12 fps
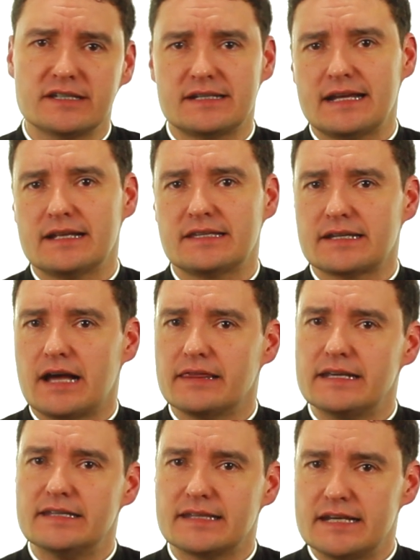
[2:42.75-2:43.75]
stance
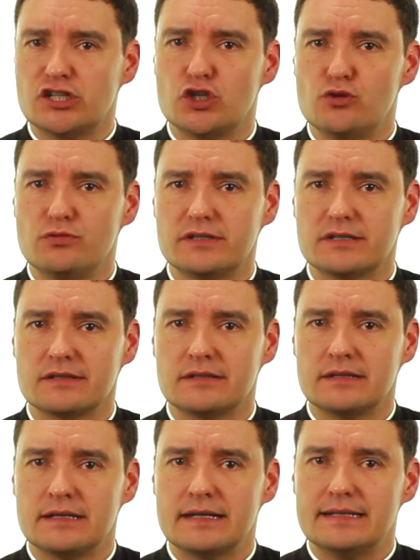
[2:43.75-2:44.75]
on these issues
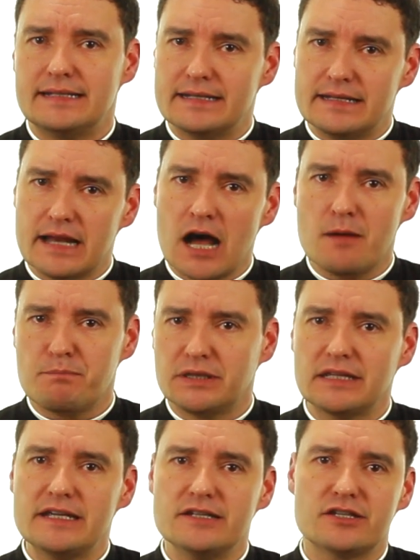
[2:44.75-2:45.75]
did not
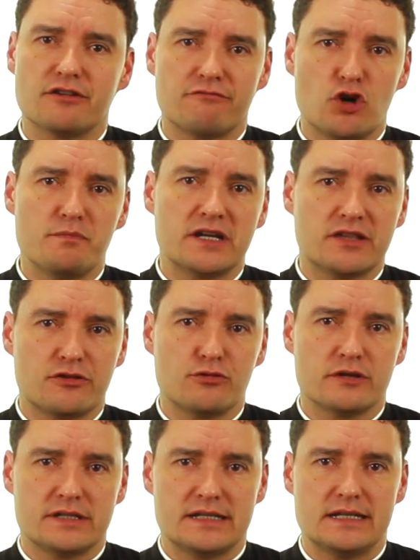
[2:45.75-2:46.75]
please the Roman
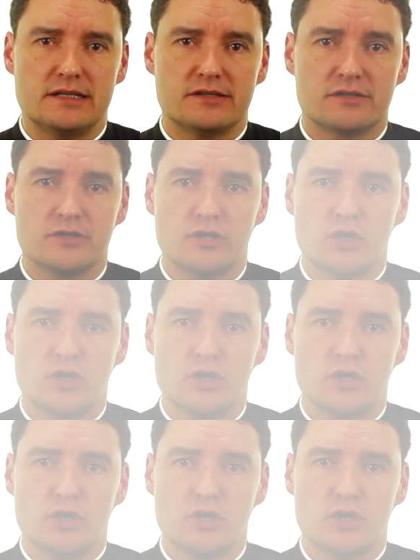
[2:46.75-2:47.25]
authorities,